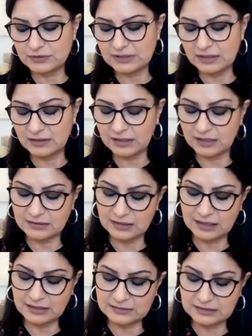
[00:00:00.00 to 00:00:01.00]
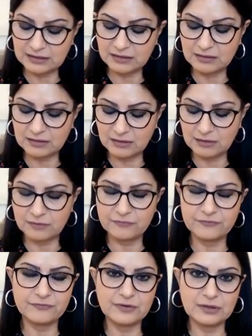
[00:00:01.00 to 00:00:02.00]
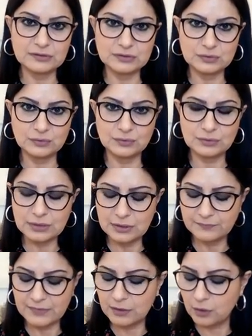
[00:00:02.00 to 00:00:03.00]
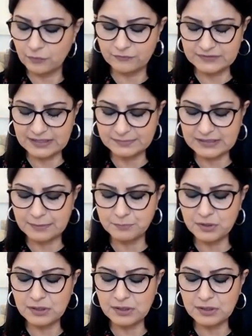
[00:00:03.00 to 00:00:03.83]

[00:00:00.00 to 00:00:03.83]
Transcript: and the 18th of September,